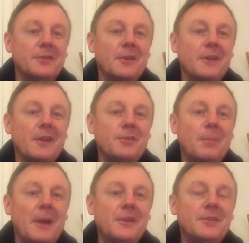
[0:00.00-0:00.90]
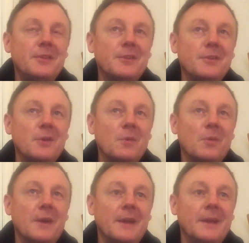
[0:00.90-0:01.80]
So they're spaces that
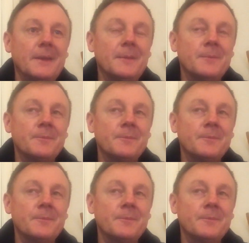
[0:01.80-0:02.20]
we